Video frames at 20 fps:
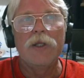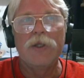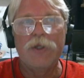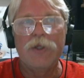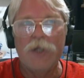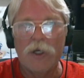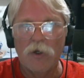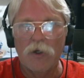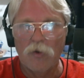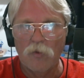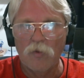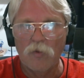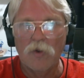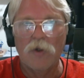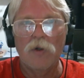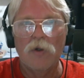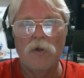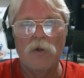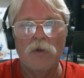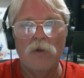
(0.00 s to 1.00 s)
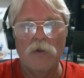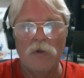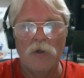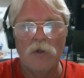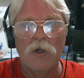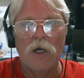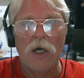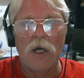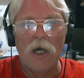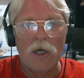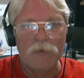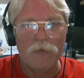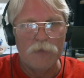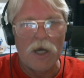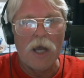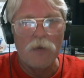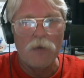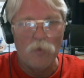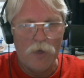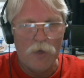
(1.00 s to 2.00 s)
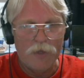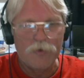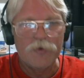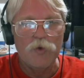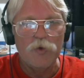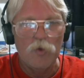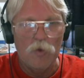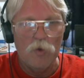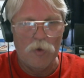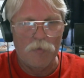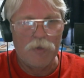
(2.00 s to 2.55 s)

There were, uh, I went through a